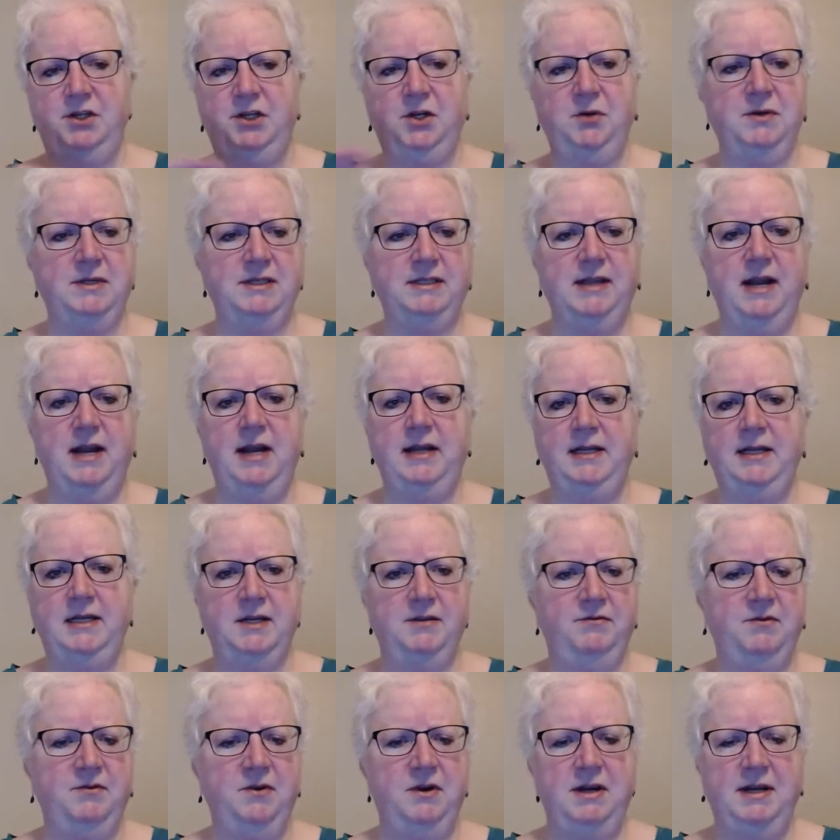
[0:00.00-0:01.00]
gives you a
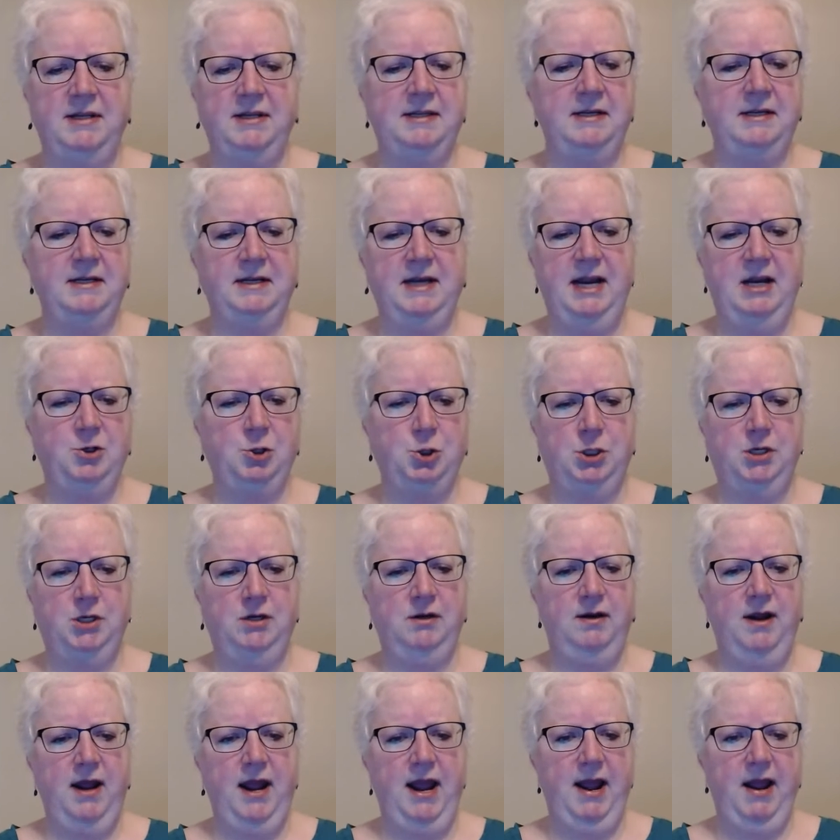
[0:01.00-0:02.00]
slightly different
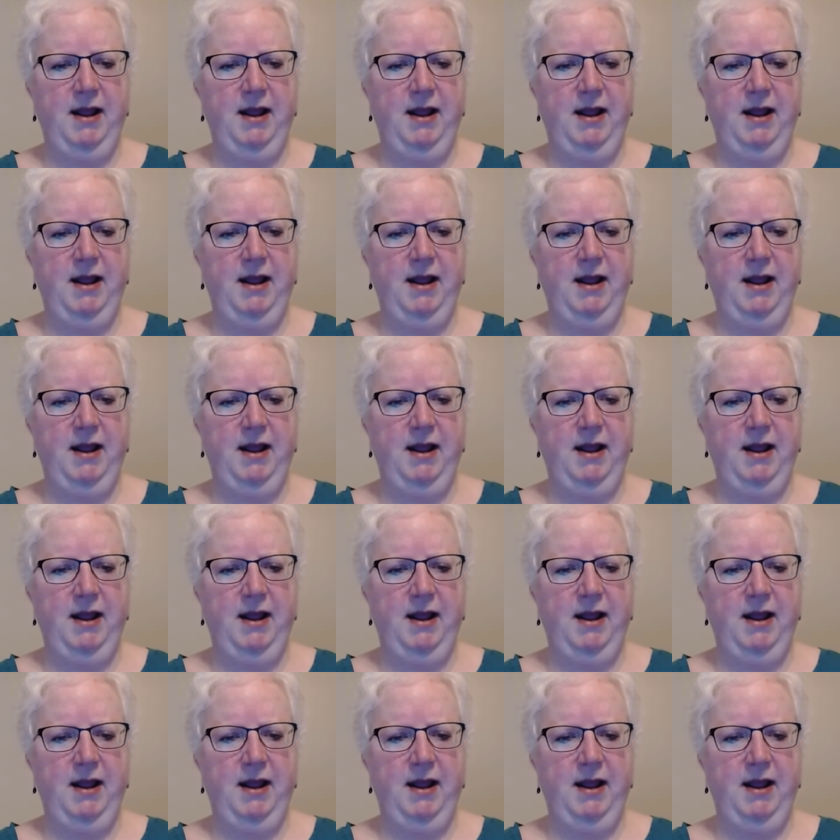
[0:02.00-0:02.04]
designation.